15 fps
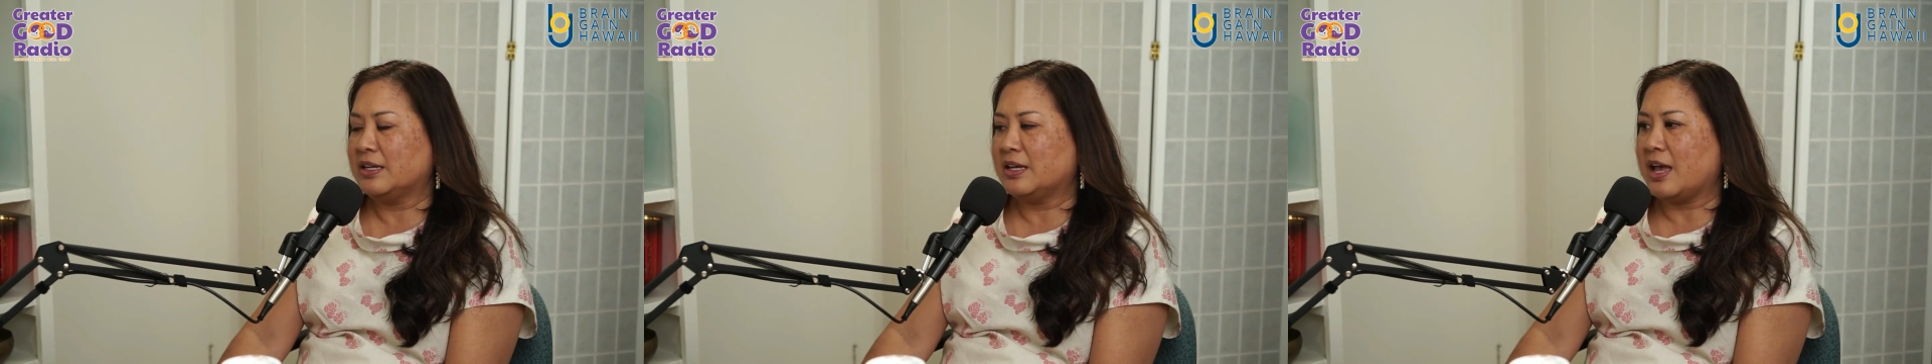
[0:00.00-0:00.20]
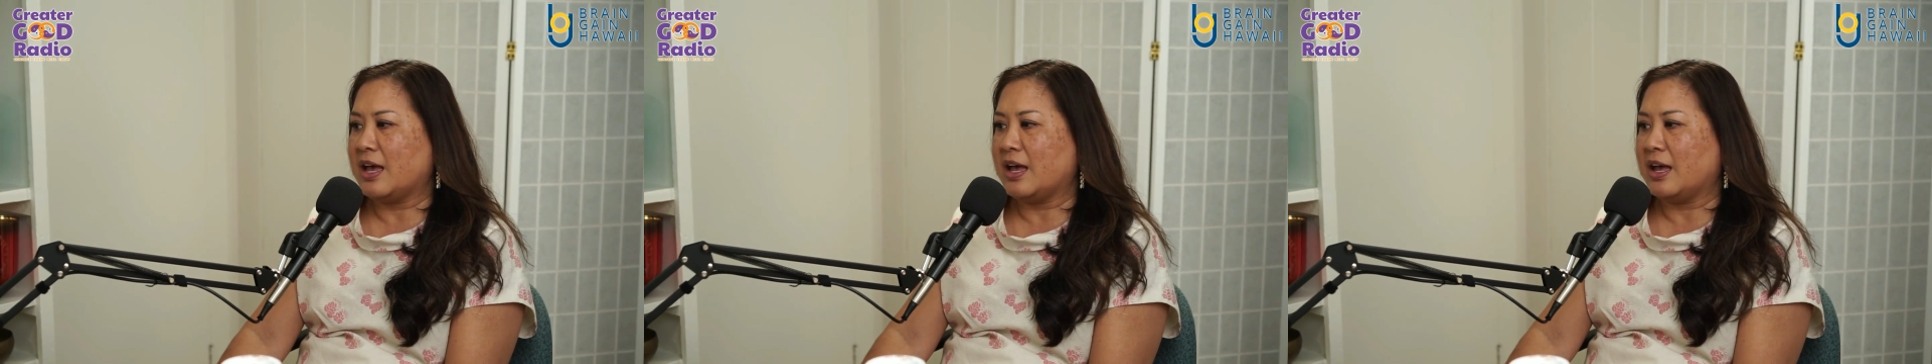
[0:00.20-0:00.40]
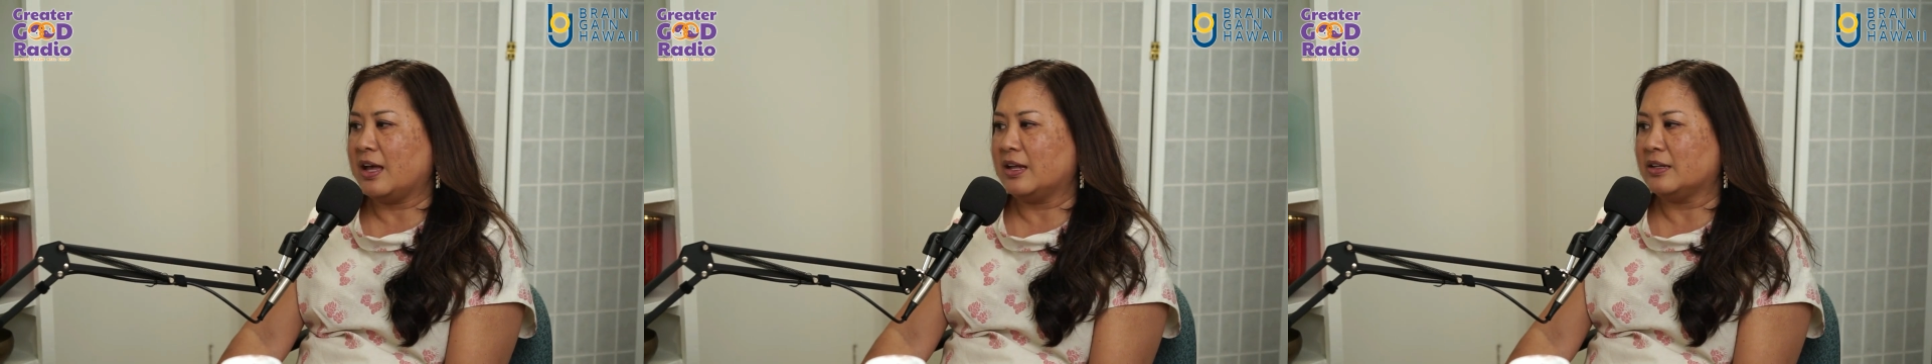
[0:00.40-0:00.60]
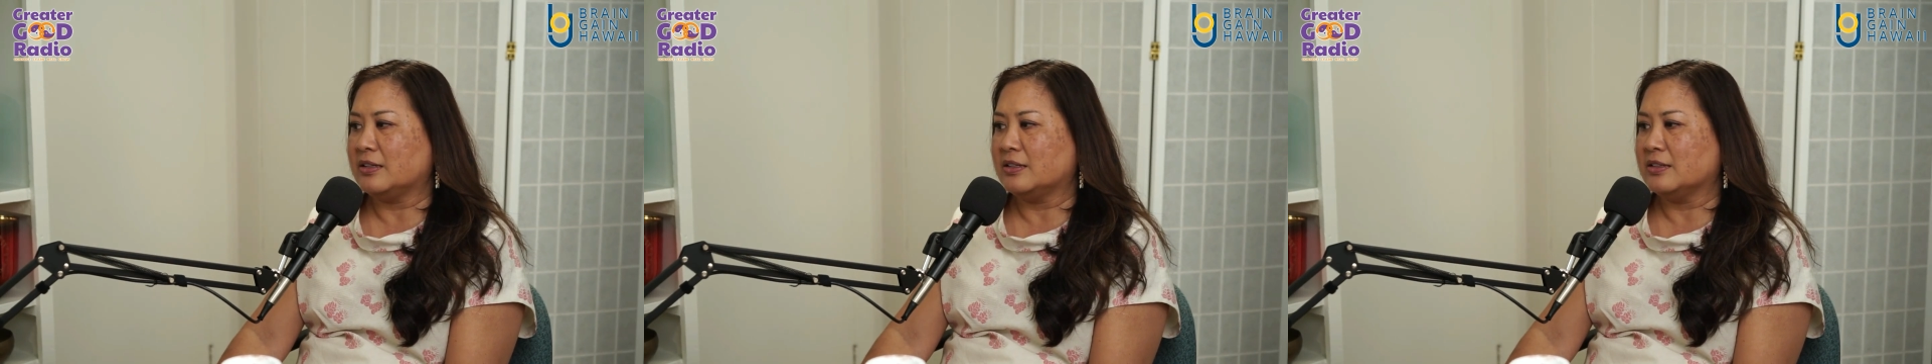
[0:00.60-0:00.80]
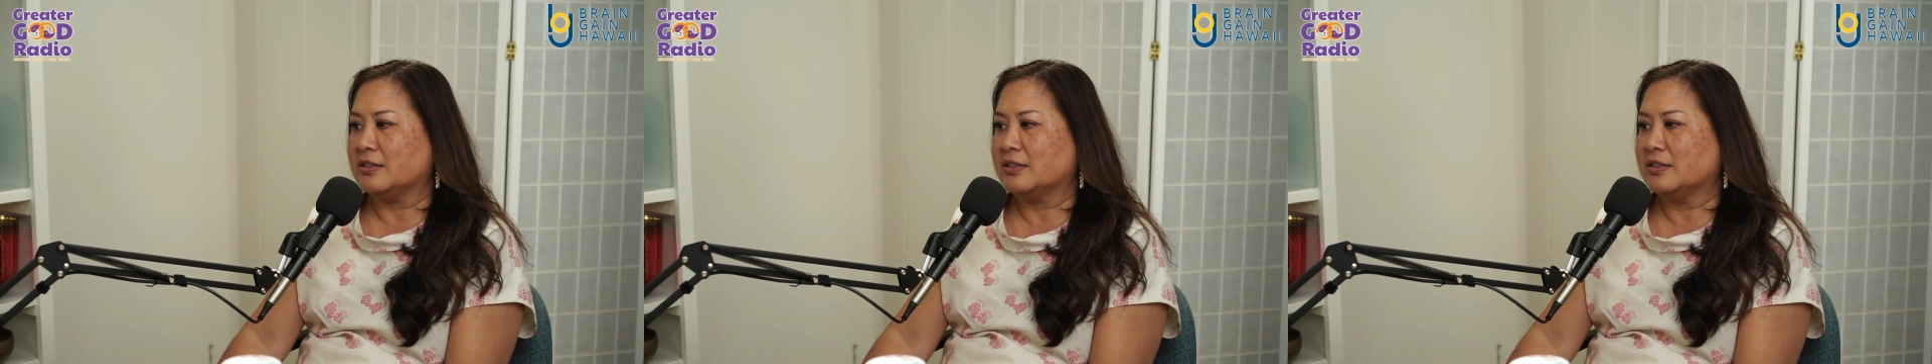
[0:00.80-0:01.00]

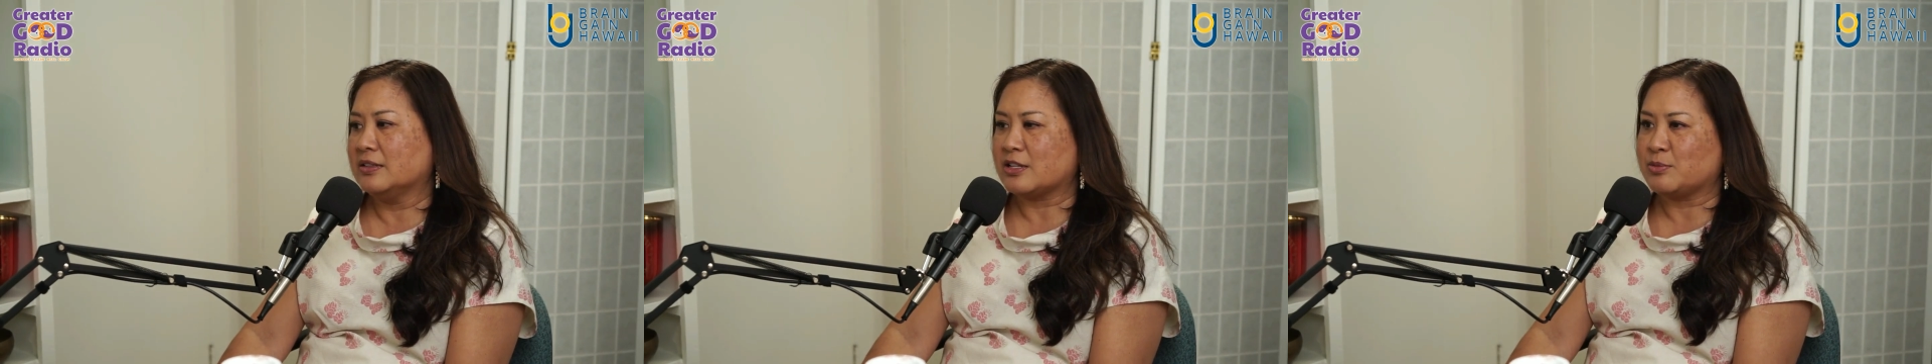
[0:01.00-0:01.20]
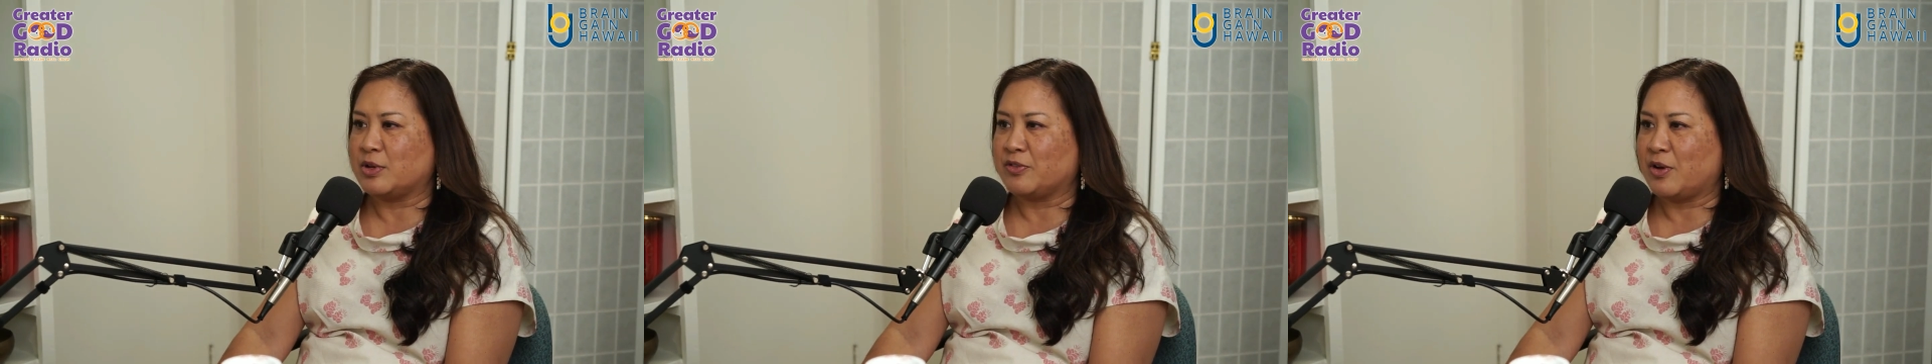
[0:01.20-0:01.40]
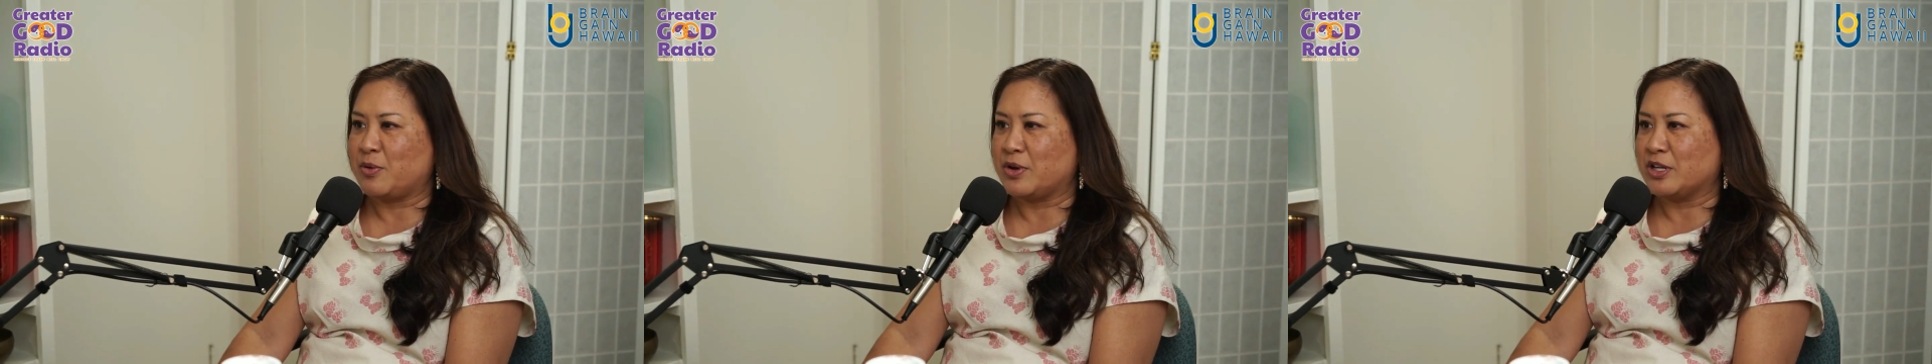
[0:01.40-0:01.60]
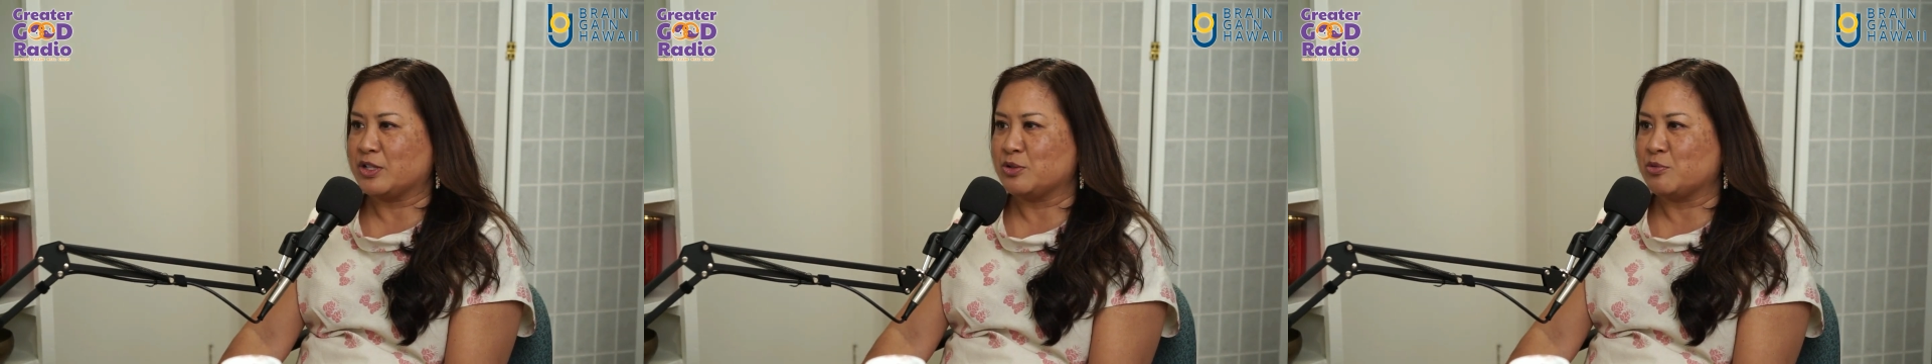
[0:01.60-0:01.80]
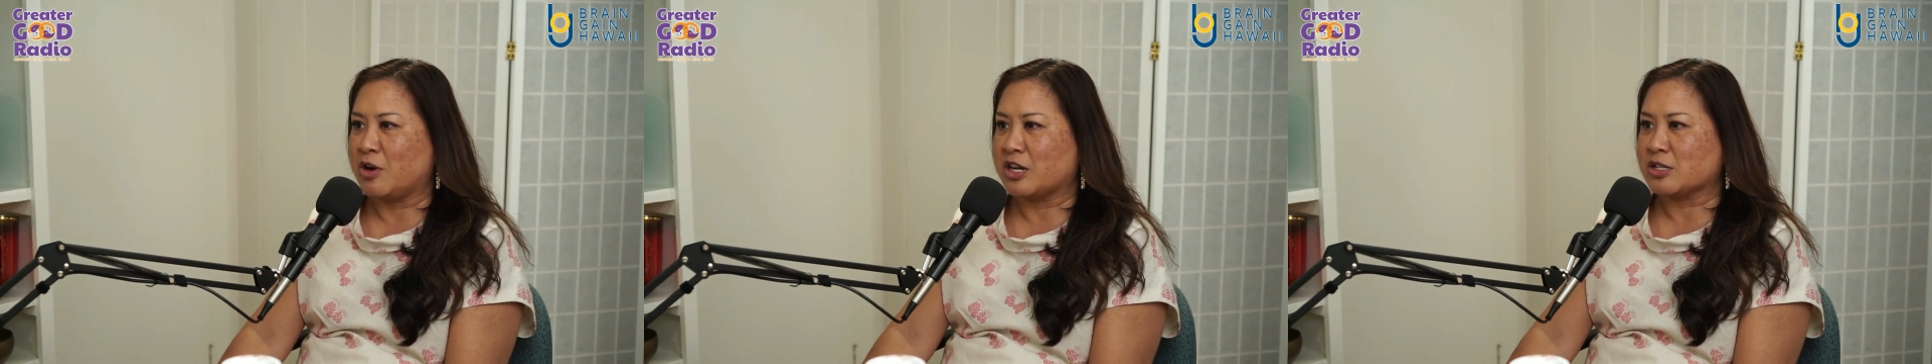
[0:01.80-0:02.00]
and asked me if I wanted
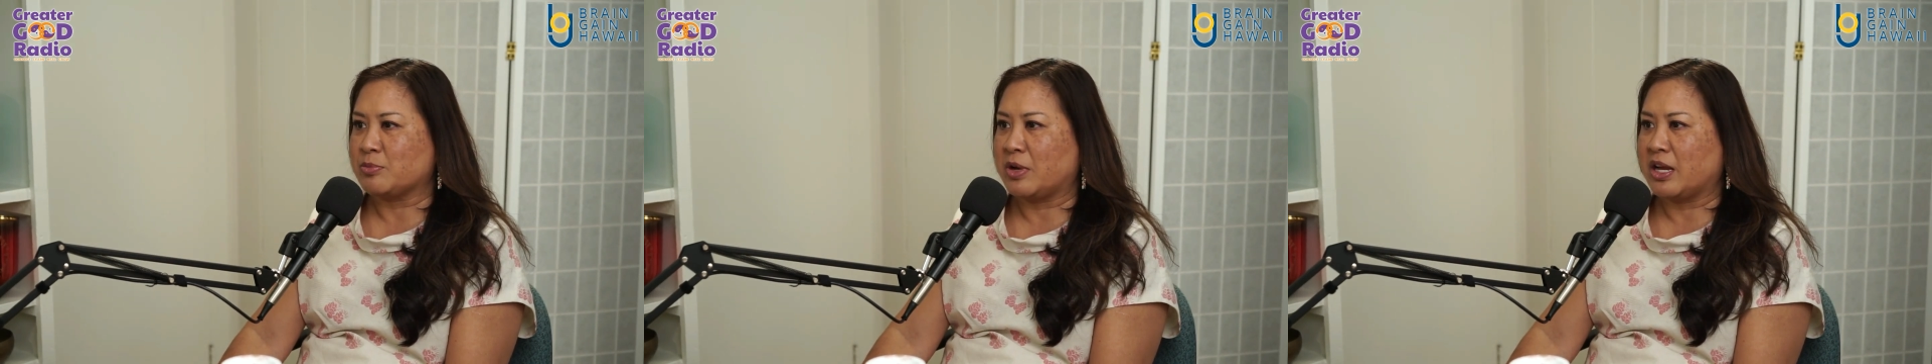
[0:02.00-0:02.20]
to wash